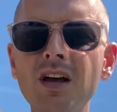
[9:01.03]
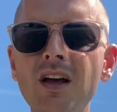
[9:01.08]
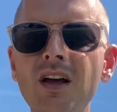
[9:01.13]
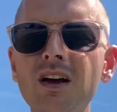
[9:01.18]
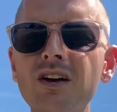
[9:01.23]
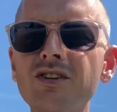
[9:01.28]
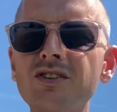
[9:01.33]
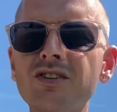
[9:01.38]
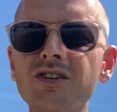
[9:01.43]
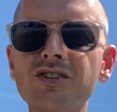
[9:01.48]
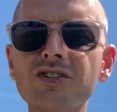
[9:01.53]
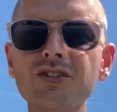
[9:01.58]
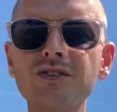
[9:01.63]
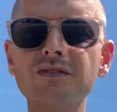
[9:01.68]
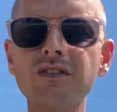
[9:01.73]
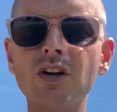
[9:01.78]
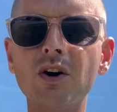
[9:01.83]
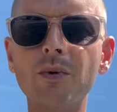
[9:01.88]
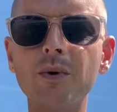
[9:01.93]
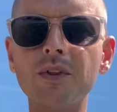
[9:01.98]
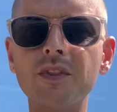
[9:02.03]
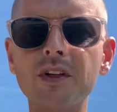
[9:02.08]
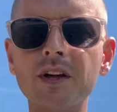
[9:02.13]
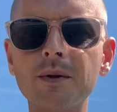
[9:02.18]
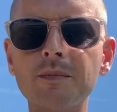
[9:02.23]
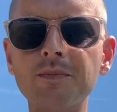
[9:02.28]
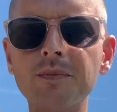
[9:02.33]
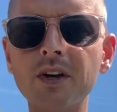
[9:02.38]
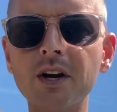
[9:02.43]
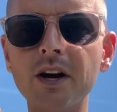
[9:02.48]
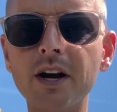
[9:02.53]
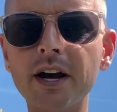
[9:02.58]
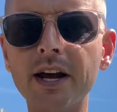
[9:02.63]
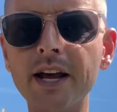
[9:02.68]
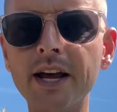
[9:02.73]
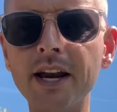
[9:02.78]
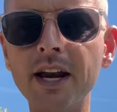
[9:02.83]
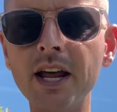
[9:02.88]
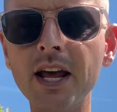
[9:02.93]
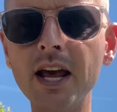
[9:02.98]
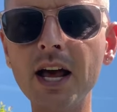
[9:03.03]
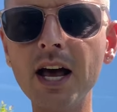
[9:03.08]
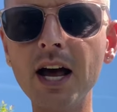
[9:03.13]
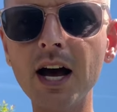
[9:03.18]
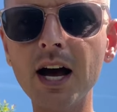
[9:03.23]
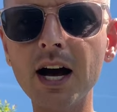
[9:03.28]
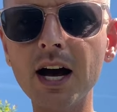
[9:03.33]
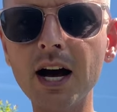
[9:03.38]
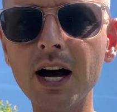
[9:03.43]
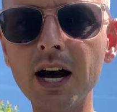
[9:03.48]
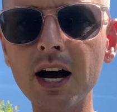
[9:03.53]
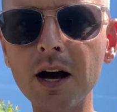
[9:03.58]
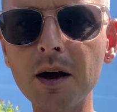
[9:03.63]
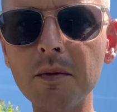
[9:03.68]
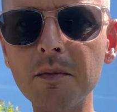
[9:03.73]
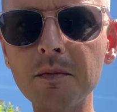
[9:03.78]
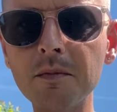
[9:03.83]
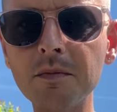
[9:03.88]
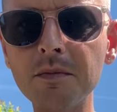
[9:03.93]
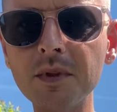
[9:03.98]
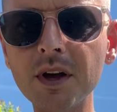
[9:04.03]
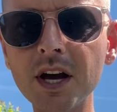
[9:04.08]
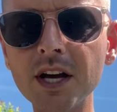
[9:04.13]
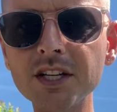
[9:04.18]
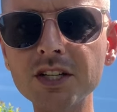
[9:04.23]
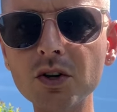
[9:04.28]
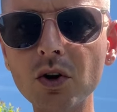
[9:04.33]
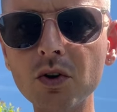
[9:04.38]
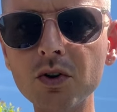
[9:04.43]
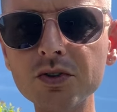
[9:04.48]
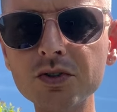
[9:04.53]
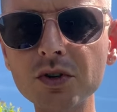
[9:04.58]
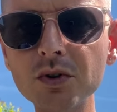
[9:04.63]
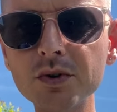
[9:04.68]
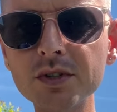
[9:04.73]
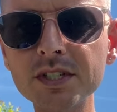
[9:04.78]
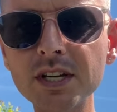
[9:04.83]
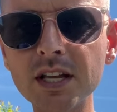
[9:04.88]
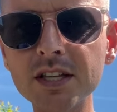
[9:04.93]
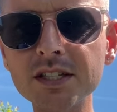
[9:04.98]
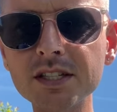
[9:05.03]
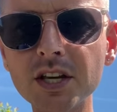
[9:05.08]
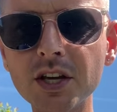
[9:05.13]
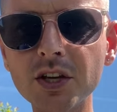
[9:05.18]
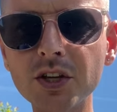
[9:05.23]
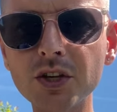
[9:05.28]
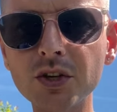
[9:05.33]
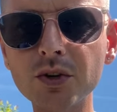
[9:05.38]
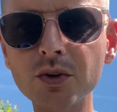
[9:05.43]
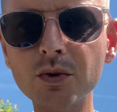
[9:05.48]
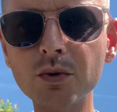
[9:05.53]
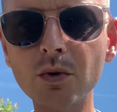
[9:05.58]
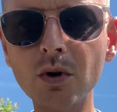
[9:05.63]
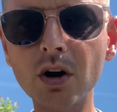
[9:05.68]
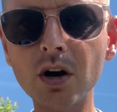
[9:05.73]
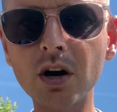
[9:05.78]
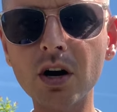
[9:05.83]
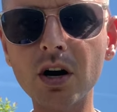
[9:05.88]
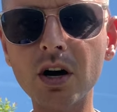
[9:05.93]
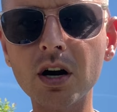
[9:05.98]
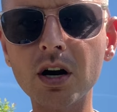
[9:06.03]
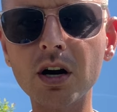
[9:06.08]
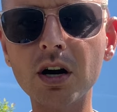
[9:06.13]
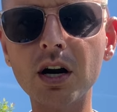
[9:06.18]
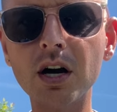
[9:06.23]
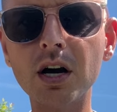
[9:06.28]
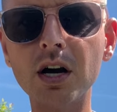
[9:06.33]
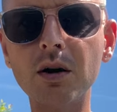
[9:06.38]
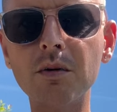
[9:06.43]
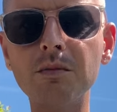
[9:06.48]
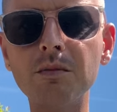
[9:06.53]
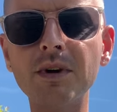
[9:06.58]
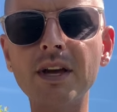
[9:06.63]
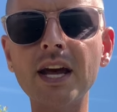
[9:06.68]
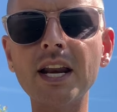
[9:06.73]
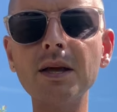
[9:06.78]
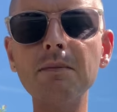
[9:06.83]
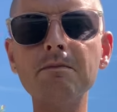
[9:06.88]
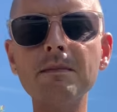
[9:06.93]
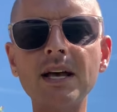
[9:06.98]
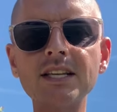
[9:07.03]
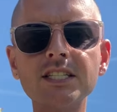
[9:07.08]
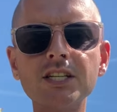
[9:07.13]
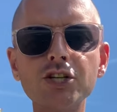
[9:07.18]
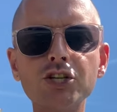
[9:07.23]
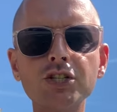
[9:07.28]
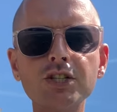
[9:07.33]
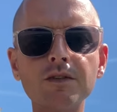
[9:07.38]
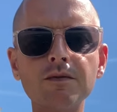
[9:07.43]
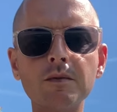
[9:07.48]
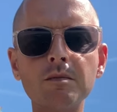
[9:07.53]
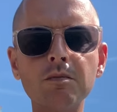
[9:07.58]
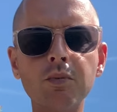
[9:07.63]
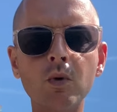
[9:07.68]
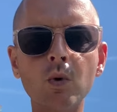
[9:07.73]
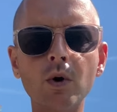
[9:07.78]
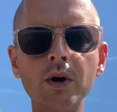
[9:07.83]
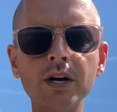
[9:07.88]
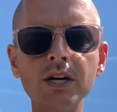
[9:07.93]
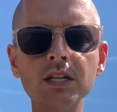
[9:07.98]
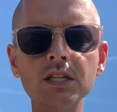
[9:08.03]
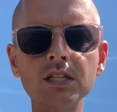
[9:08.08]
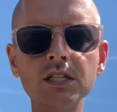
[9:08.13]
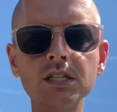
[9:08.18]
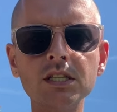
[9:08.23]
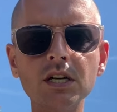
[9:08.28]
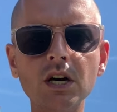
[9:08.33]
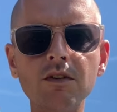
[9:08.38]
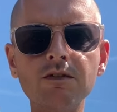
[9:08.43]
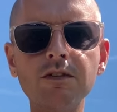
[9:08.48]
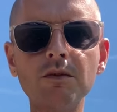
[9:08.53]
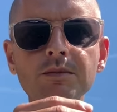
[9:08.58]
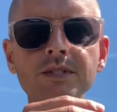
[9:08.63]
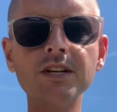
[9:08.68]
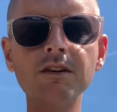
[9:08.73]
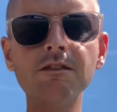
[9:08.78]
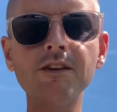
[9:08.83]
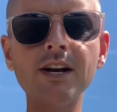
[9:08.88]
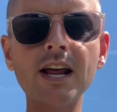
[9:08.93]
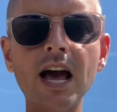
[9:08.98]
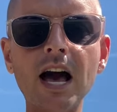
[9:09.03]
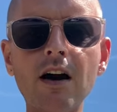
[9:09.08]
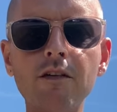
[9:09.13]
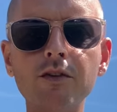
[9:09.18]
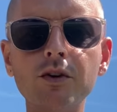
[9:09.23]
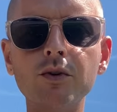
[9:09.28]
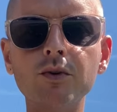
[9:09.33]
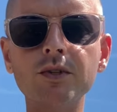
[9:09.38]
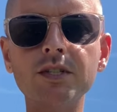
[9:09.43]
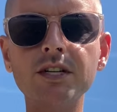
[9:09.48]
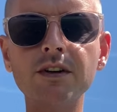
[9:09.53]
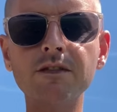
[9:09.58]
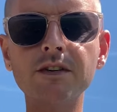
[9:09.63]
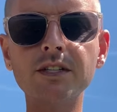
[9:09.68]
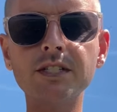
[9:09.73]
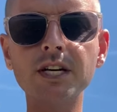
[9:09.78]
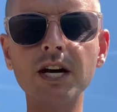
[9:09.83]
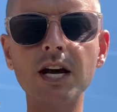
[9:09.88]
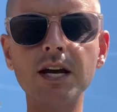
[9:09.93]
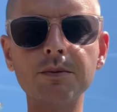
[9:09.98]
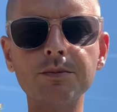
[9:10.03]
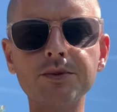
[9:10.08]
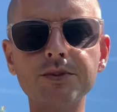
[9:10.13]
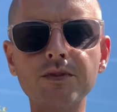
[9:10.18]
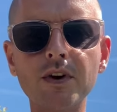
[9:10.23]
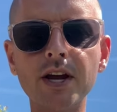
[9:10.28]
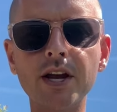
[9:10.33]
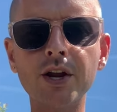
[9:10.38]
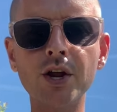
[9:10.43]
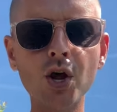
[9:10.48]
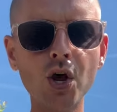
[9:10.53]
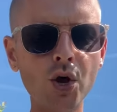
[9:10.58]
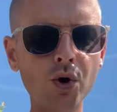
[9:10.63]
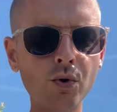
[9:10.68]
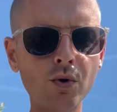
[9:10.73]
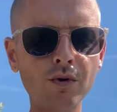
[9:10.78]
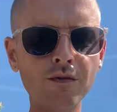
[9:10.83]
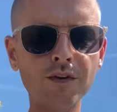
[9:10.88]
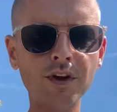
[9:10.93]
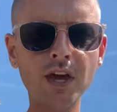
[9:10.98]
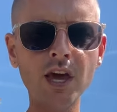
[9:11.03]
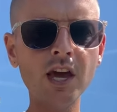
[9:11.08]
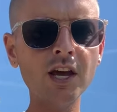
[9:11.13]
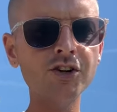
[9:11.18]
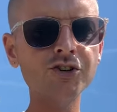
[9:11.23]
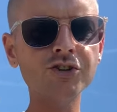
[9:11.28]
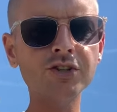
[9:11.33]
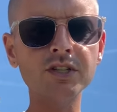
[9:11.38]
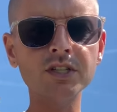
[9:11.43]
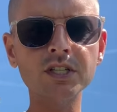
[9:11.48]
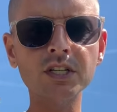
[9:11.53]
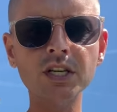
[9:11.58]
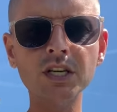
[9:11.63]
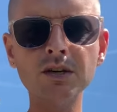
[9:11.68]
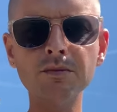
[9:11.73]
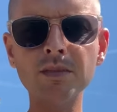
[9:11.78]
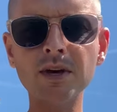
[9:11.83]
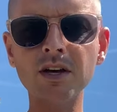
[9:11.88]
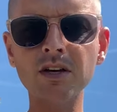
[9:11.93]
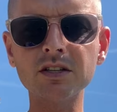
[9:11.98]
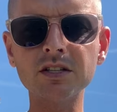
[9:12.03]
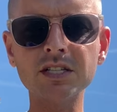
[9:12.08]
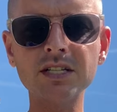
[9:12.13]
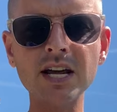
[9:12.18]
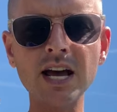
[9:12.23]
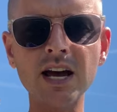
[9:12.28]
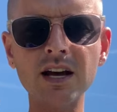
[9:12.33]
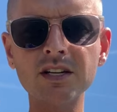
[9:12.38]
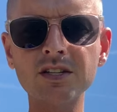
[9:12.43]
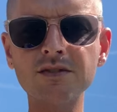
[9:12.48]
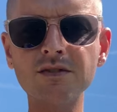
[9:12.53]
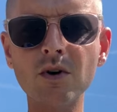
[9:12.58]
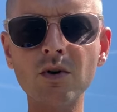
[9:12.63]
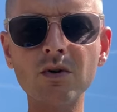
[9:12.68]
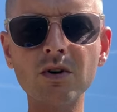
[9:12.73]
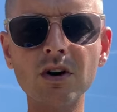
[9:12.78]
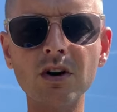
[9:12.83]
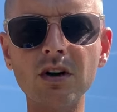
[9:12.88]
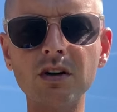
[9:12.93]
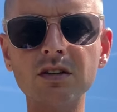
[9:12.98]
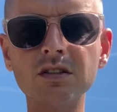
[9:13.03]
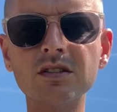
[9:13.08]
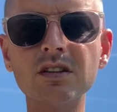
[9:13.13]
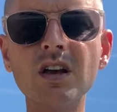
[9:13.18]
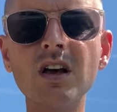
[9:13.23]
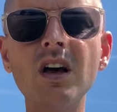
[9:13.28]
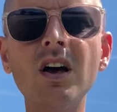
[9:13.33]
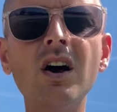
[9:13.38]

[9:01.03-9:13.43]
Just flow with it, all right? I also sense that you are getting messages of importance from different avenues, different types, right? Notifications, emails, texts, phone calls.